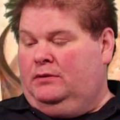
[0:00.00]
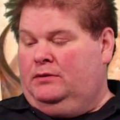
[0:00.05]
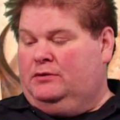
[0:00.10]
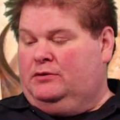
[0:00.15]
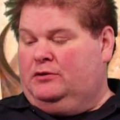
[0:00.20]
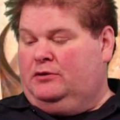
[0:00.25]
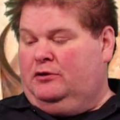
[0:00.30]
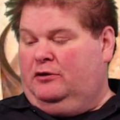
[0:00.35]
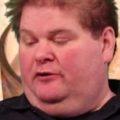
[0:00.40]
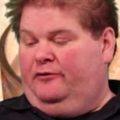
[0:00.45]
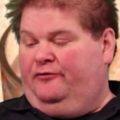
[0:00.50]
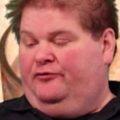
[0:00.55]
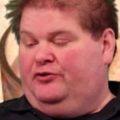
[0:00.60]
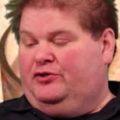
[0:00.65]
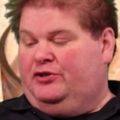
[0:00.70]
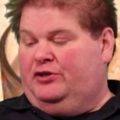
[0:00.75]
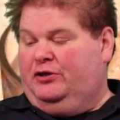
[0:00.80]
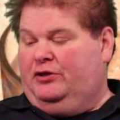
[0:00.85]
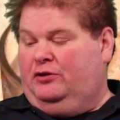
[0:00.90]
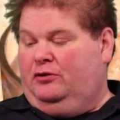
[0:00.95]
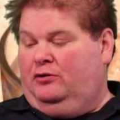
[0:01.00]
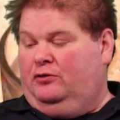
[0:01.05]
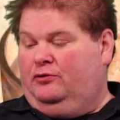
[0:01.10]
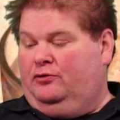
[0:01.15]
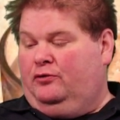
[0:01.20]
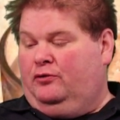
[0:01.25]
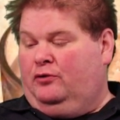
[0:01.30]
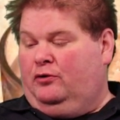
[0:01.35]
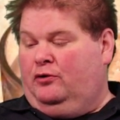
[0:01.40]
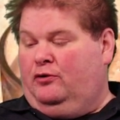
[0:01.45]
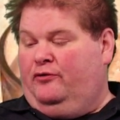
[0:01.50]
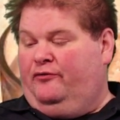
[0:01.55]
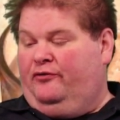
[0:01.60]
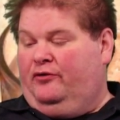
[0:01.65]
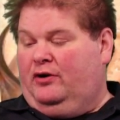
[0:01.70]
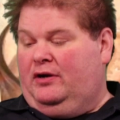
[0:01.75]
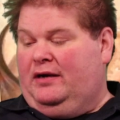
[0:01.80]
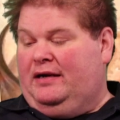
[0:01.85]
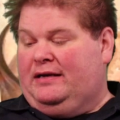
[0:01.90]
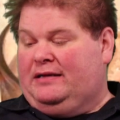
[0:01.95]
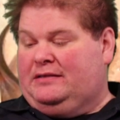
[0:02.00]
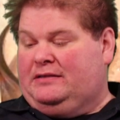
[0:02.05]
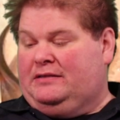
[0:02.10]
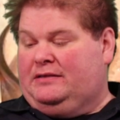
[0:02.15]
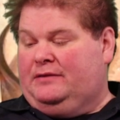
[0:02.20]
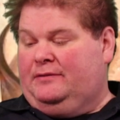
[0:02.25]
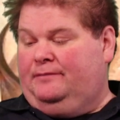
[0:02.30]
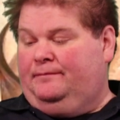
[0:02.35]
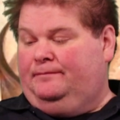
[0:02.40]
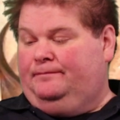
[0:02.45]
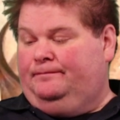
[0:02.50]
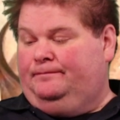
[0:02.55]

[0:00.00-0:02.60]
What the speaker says: Serve chilled or over ice.